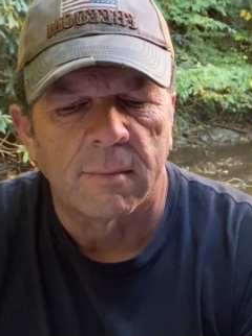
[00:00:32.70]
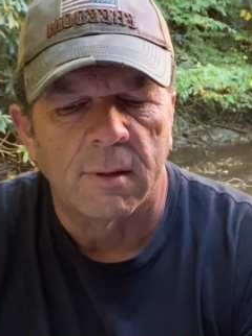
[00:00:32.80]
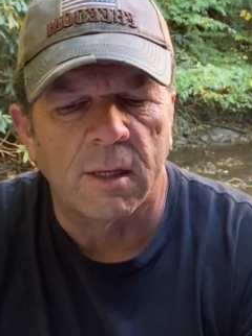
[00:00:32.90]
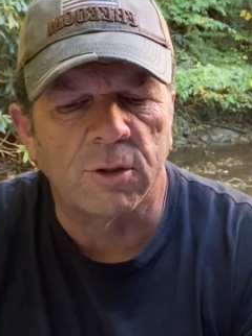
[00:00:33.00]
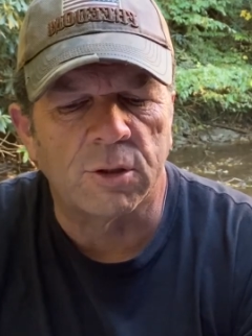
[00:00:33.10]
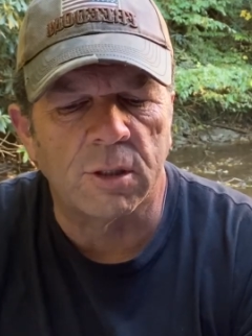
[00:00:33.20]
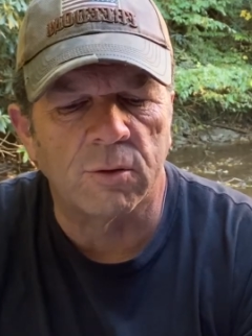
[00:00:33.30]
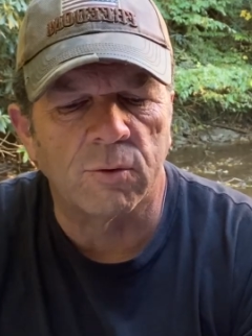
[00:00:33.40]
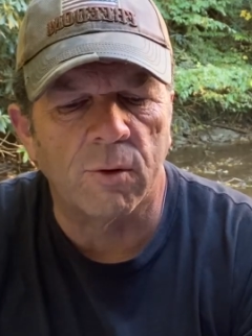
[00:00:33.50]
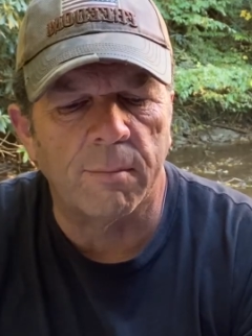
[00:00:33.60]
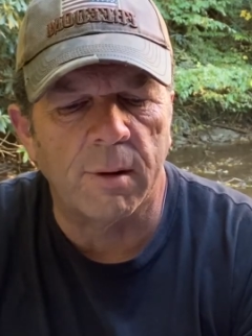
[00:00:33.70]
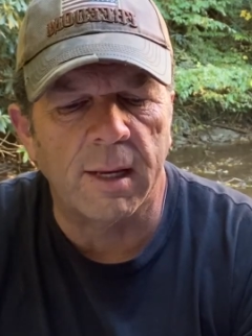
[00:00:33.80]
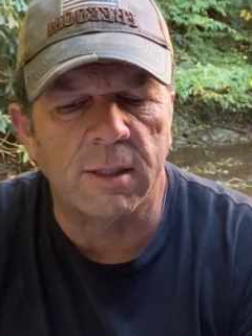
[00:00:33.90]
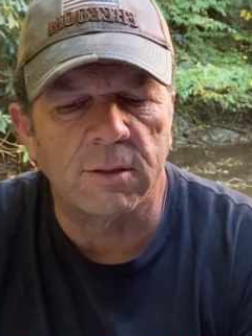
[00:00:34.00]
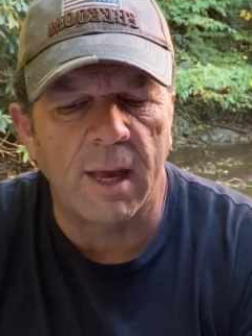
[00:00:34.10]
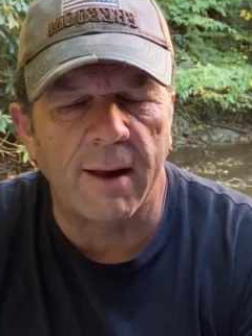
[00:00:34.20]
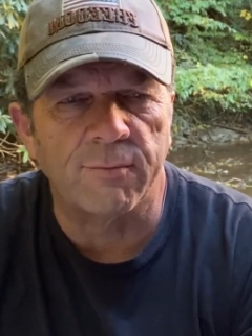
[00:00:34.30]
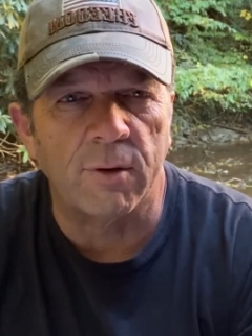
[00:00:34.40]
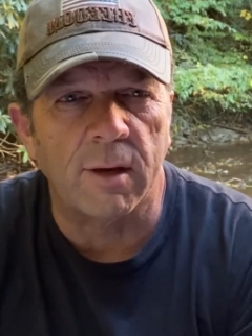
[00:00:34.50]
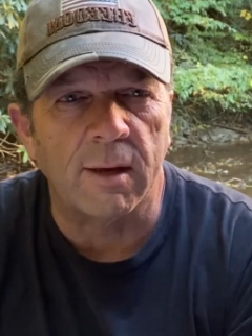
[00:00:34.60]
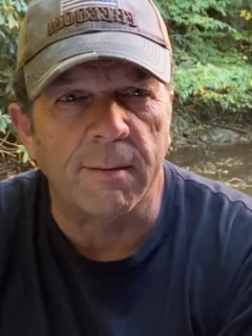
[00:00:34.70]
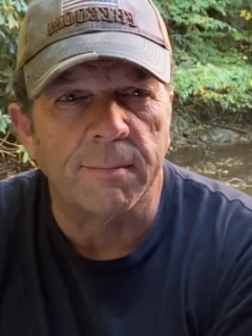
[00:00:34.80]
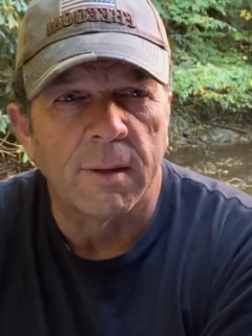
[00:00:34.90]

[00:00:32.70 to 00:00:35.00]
His children are blessed after him."